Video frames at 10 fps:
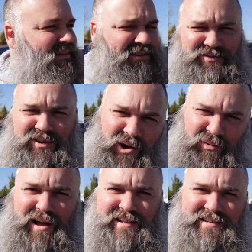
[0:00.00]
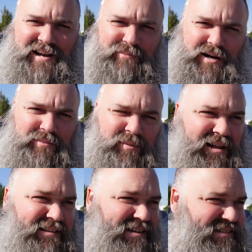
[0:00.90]
There's no way it's got a problem
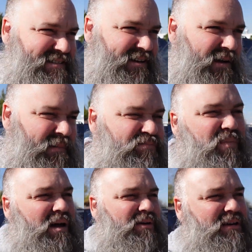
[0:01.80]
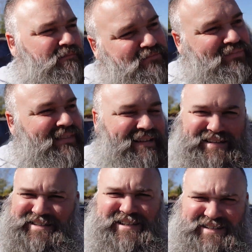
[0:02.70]
like this. Maybe
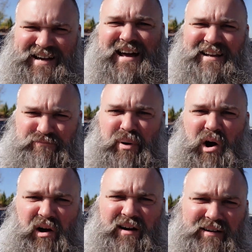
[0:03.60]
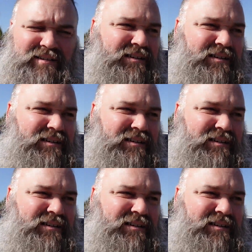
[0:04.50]
it's just not in park.